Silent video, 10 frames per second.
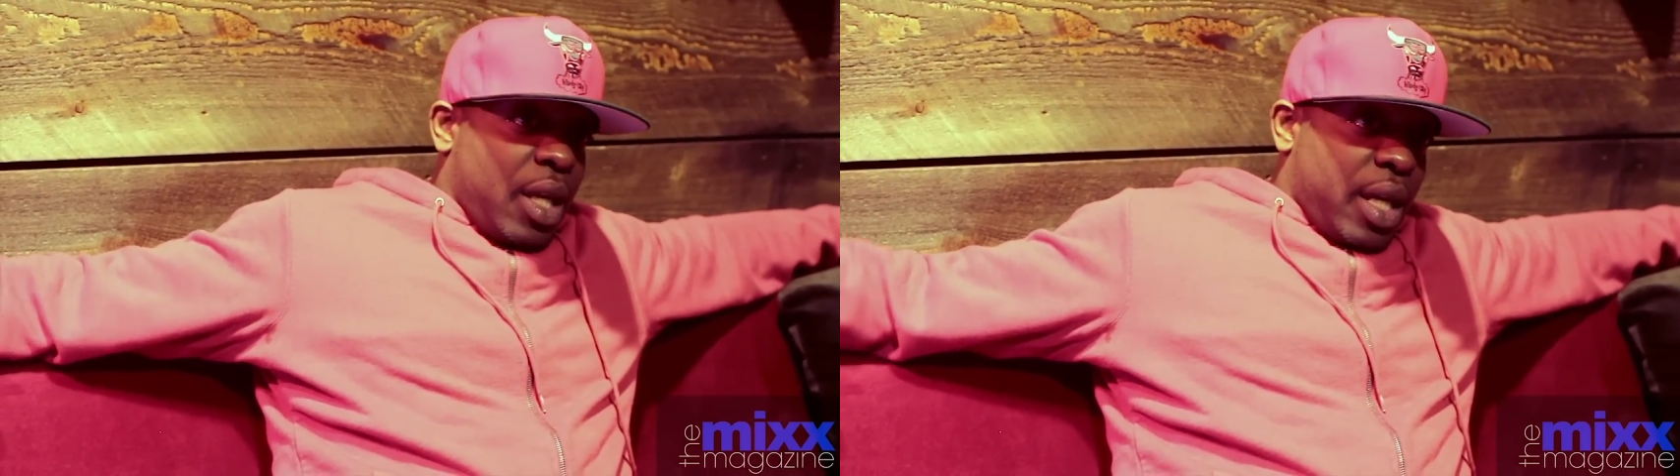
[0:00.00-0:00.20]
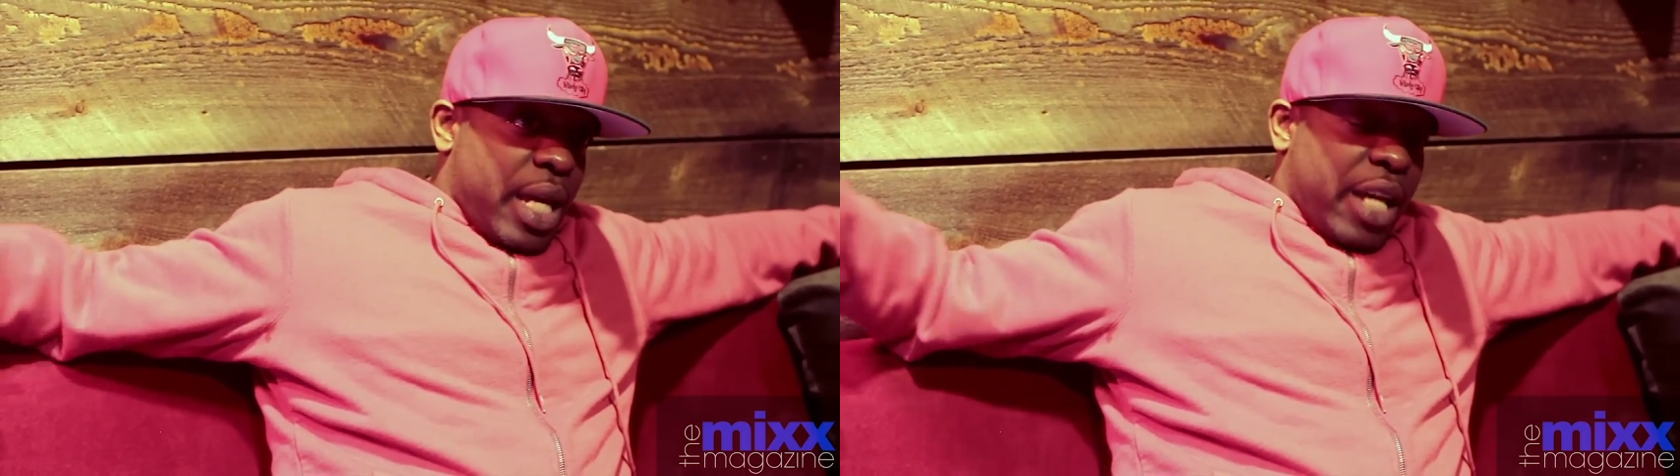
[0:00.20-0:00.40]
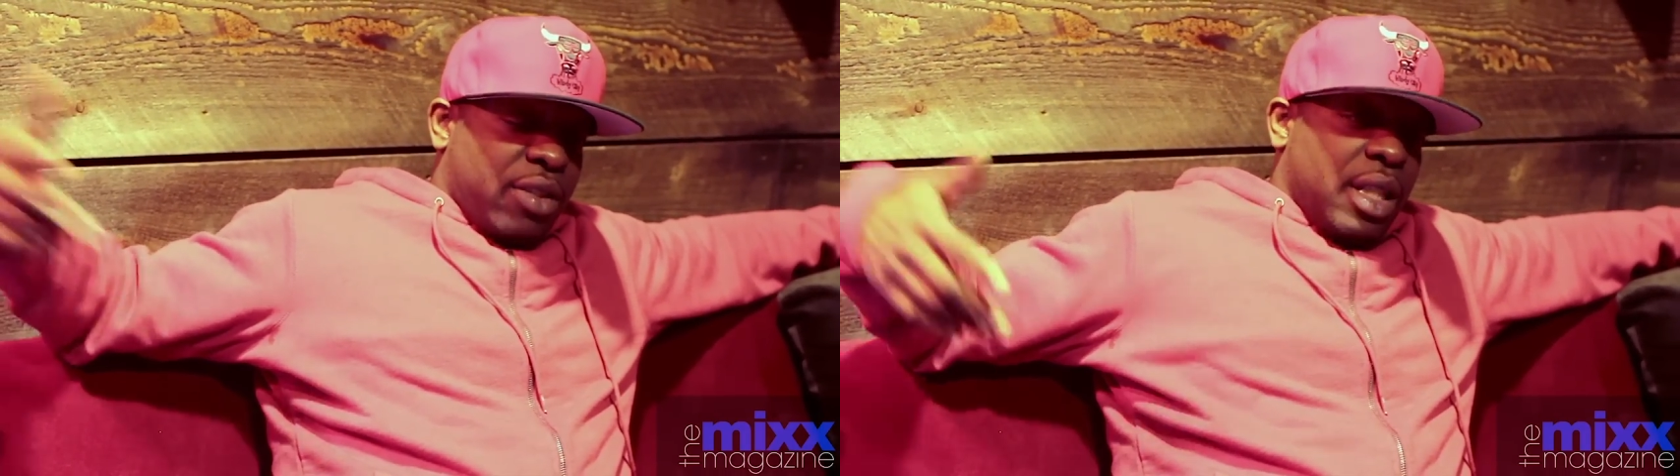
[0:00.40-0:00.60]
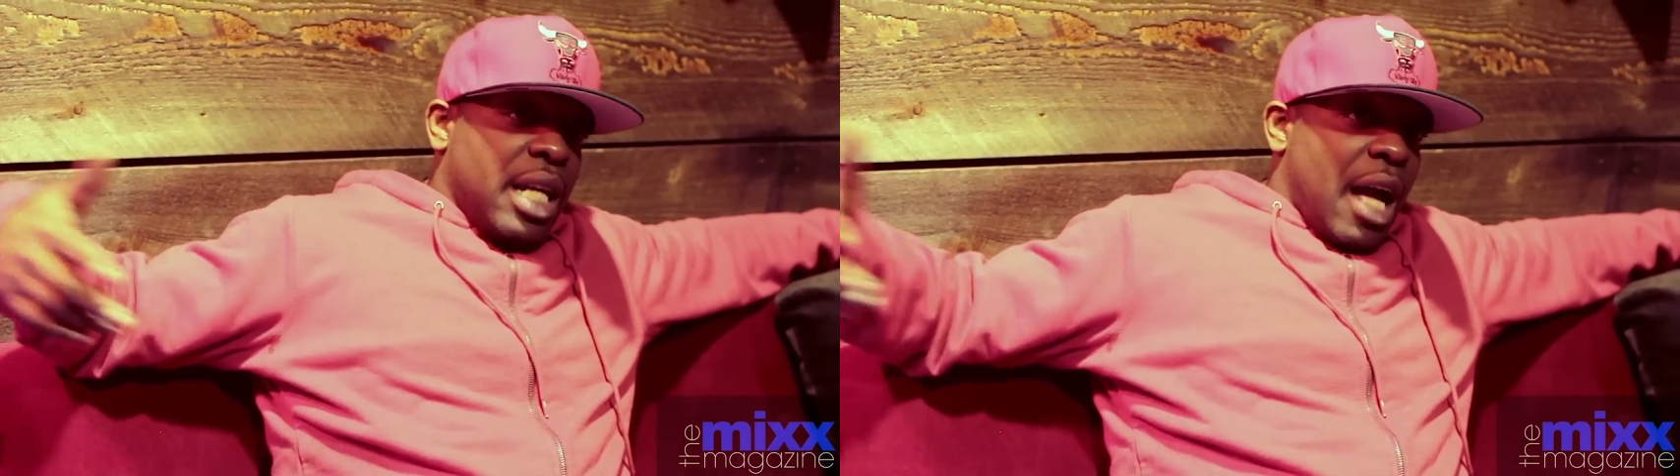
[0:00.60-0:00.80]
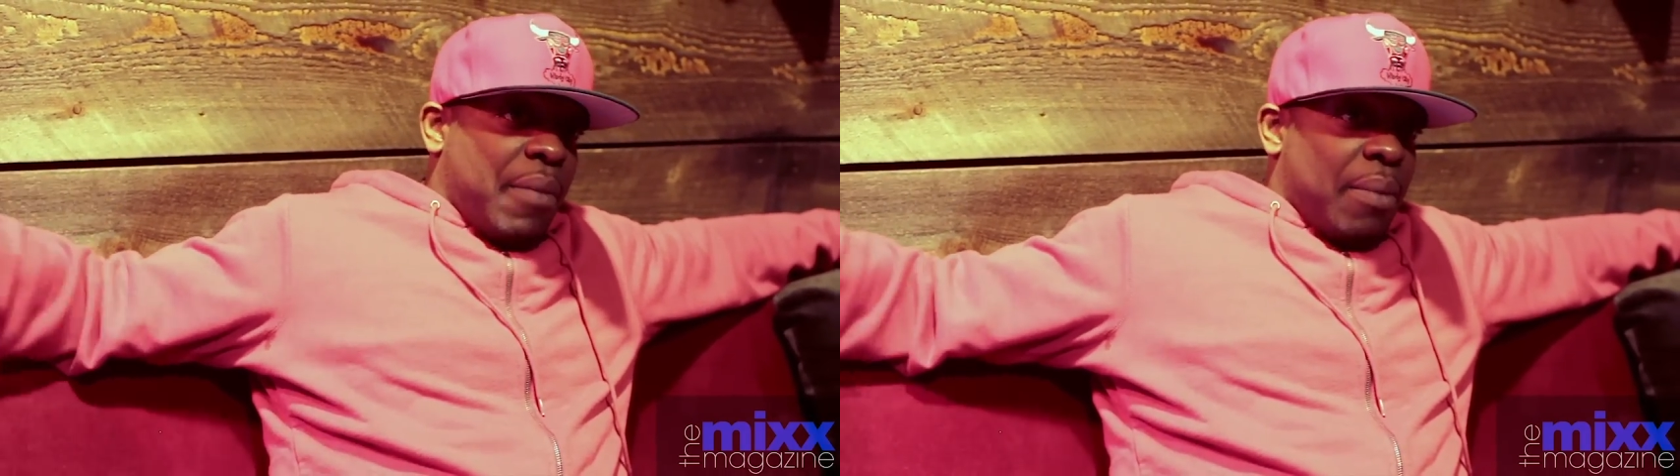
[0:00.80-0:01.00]
He actually
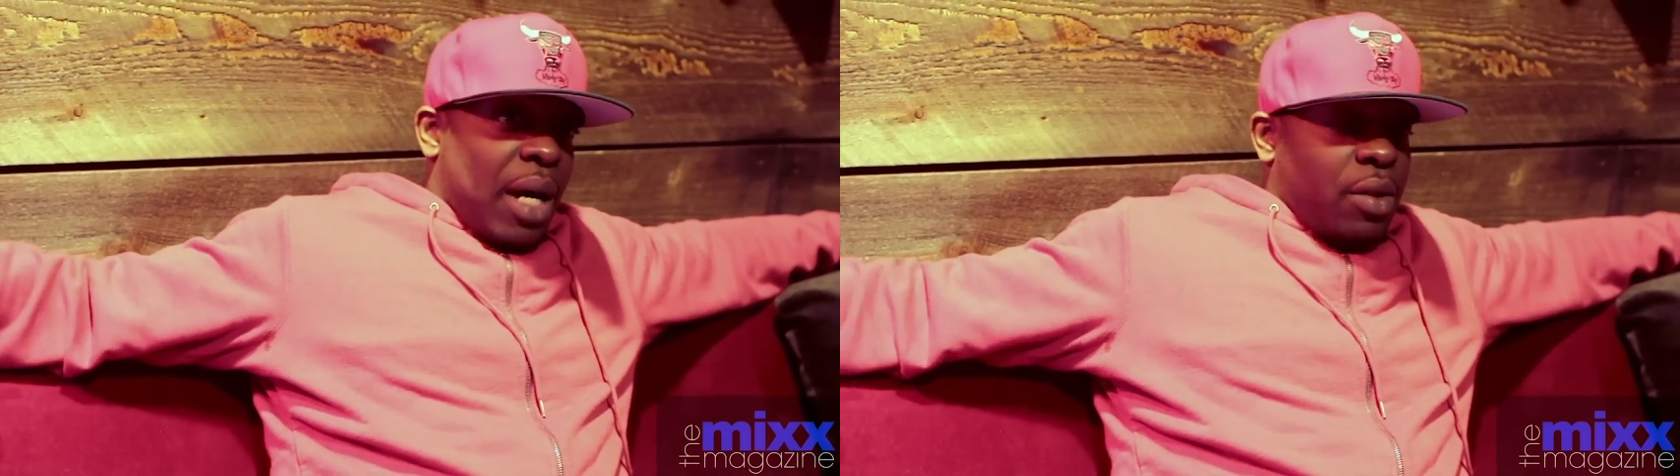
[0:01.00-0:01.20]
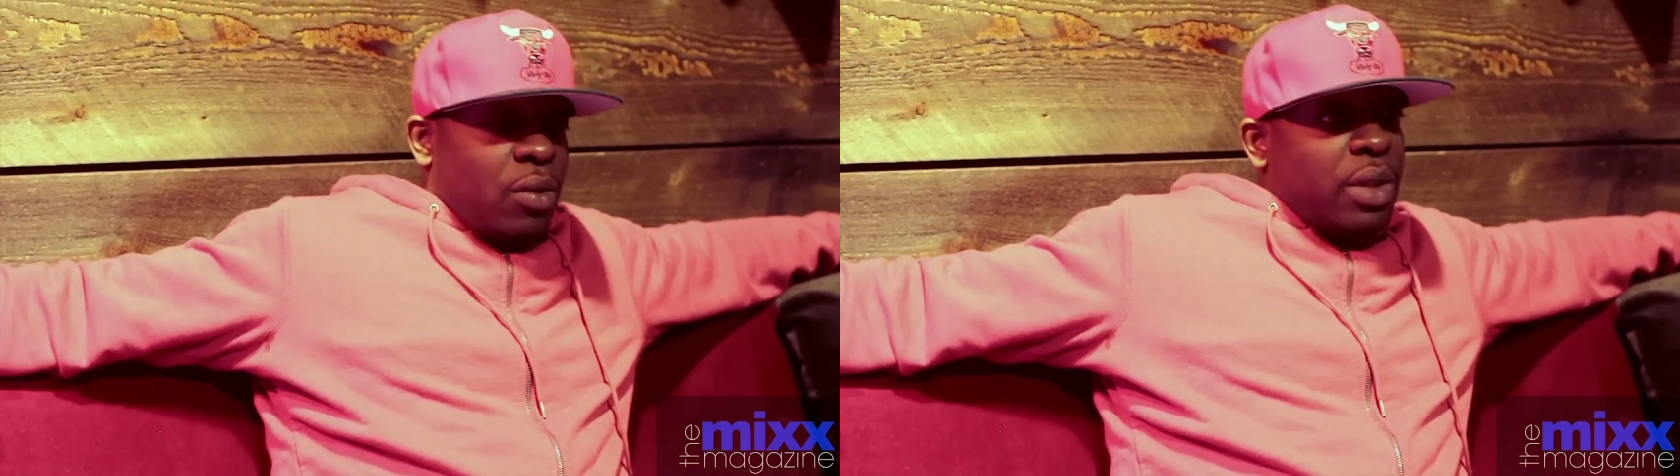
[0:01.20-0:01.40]
got me my new